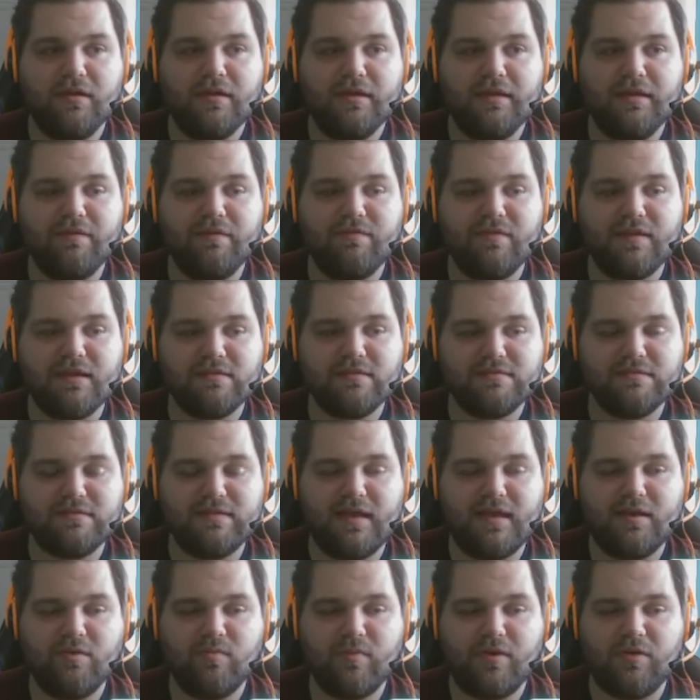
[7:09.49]
Even ace
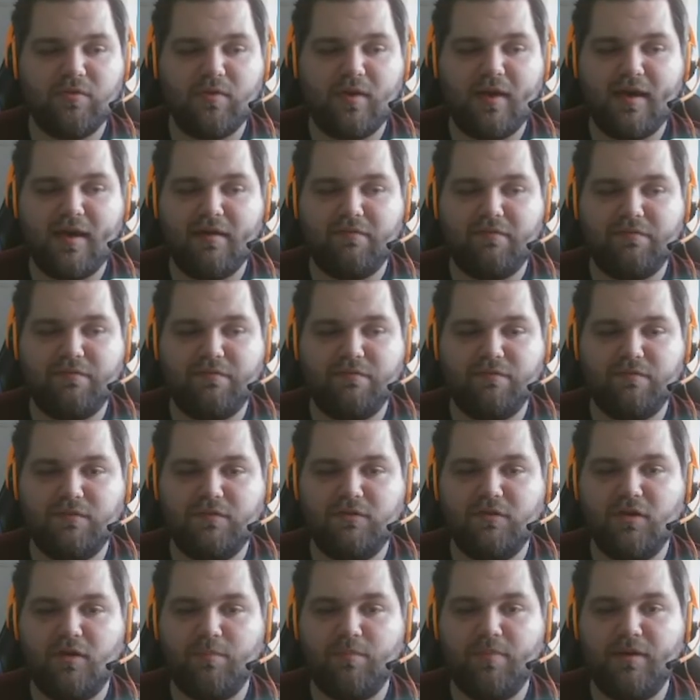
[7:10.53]
10, where you have
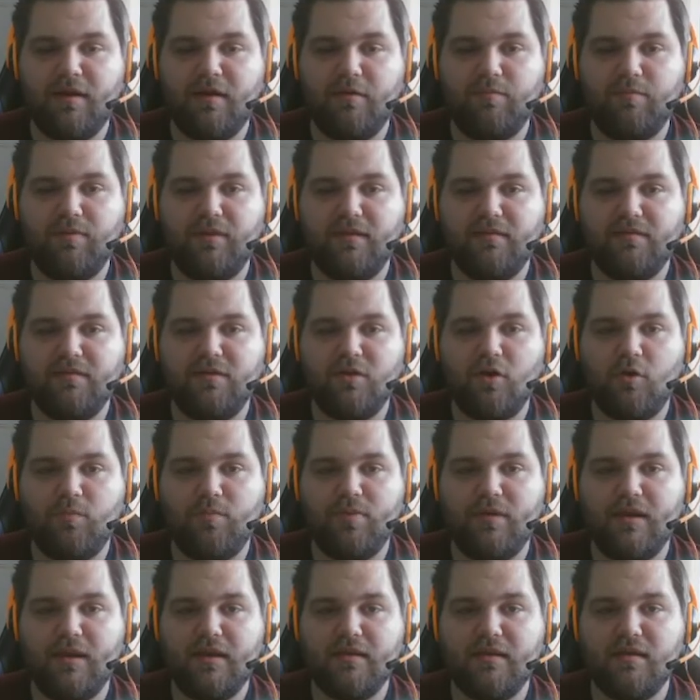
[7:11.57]
top pair plus an
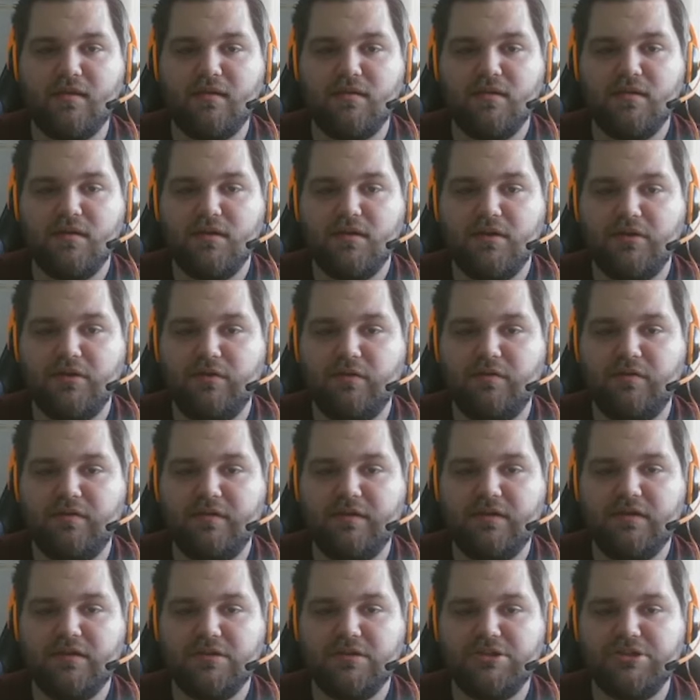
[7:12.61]
open-ender, you
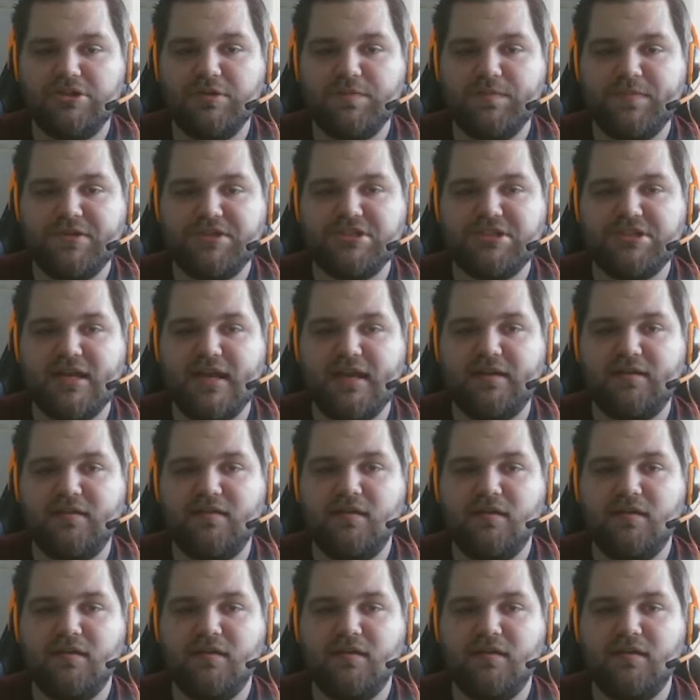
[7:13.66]
see, should be checked